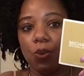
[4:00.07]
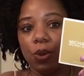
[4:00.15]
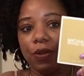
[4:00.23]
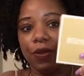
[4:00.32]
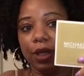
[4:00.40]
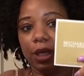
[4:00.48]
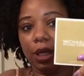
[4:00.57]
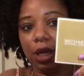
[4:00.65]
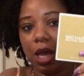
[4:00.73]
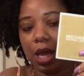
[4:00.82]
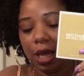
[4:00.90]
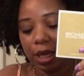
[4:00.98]
with
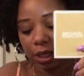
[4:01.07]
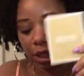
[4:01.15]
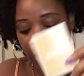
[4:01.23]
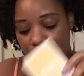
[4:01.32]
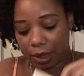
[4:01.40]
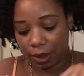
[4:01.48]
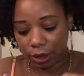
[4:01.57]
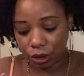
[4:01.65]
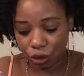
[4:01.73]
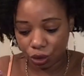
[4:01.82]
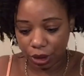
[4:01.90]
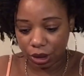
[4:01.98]
the care
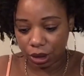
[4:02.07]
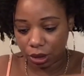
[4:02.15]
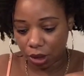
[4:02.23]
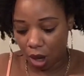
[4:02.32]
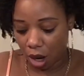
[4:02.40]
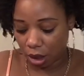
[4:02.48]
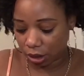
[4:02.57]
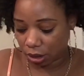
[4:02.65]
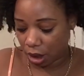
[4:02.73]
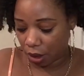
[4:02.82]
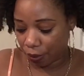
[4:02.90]
instructions also.